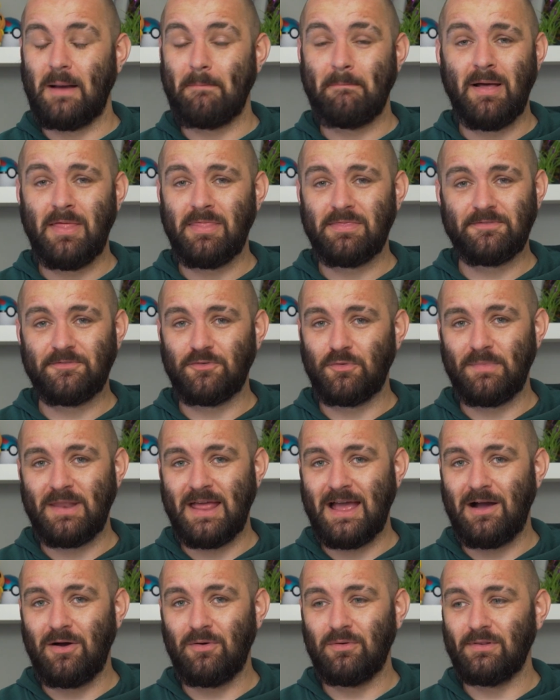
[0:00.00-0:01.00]
a month from
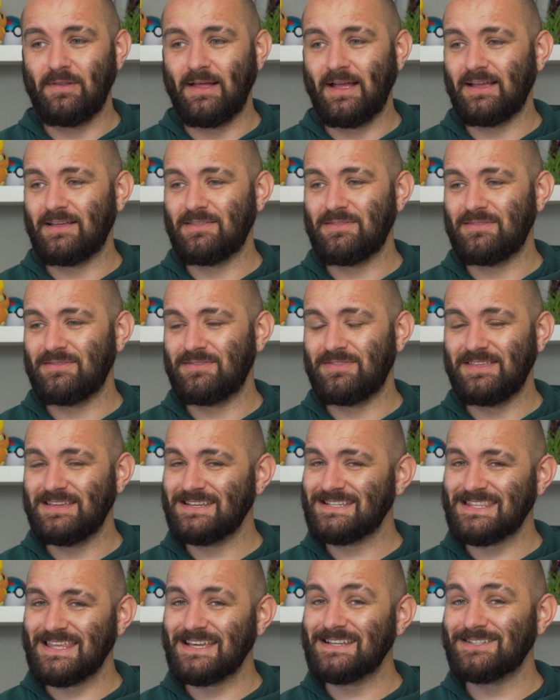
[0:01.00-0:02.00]
now, like
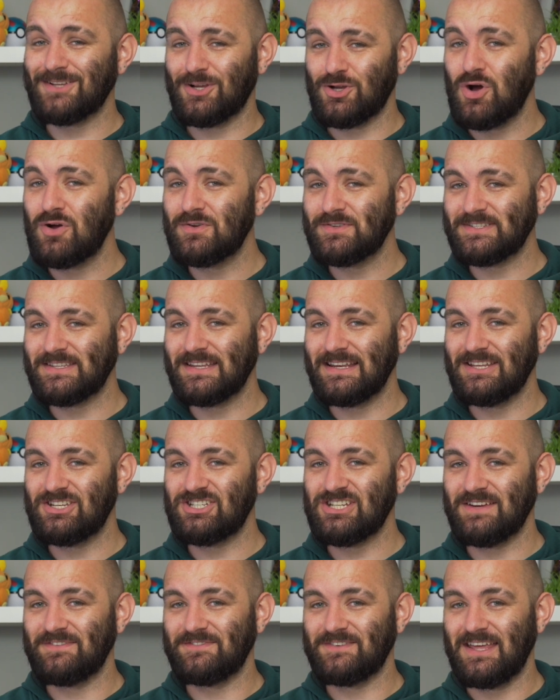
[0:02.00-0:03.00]
these things are constantly
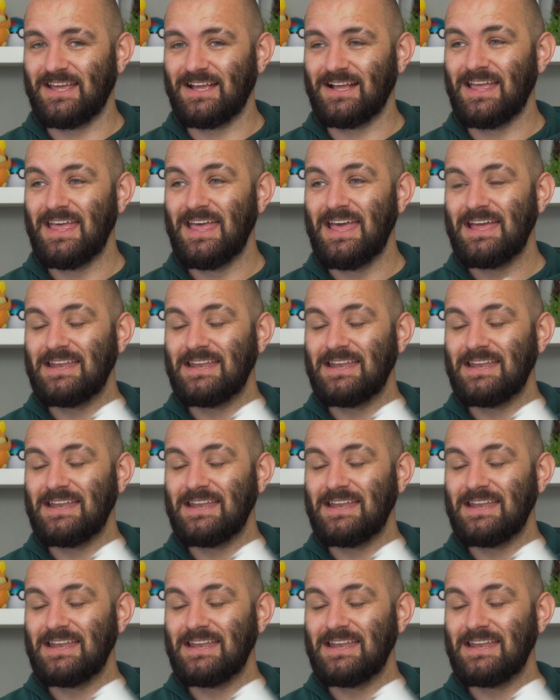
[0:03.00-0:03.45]
shifting.